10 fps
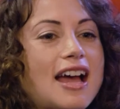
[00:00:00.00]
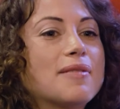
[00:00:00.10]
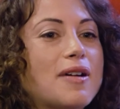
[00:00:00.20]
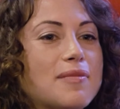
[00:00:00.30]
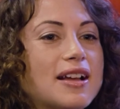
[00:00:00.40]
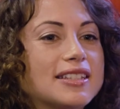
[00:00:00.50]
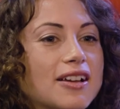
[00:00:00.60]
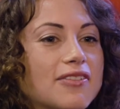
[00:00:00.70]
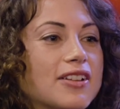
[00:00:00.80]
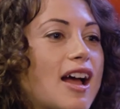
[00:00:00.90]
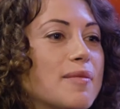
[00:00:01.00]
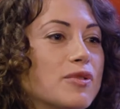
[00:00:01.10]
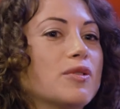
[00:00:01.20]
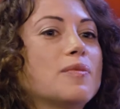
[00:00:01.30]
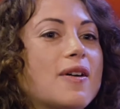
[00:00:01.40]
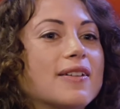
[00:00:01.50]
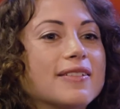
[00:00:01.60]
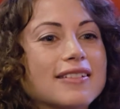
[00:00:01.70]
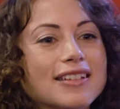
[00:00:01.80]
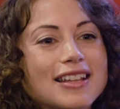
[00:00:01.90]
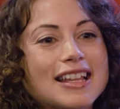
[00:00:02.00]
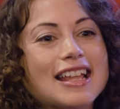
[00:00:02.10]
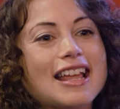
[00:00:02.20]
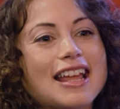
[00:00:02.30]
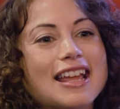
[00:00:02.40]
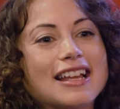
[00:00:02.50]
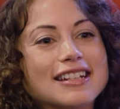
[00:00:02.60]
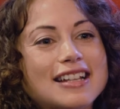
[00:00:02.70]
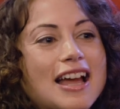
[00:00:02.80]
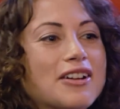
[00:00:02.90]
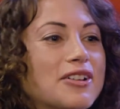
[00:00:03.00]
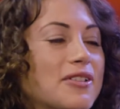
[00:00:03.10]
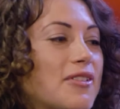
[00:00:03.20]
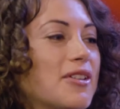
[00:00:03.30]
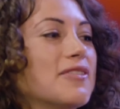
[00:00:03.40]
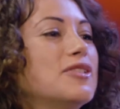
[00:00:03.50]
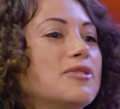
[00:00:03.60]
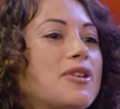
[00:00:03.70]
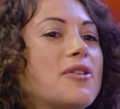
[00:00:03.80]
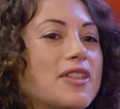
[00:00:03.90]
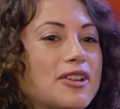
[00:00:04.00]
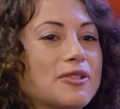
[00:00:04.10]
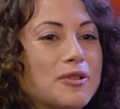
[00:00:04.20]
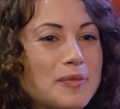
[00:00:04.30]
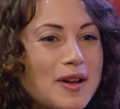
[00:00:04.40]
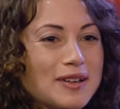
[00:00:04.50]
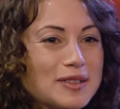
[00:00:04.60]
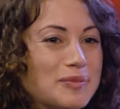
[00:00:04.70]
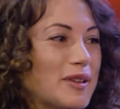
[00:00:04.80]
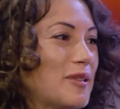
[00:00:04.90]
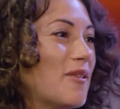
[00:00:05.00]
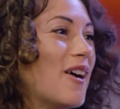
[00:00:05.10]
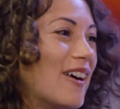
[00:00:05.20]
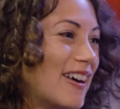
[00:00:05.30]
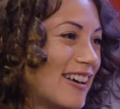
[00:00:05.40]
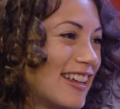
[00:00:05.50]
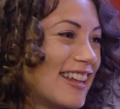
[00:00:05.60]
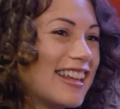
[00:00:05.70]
that about myself that I'm a role model and I don't know if all of you know that you're role models, but you are.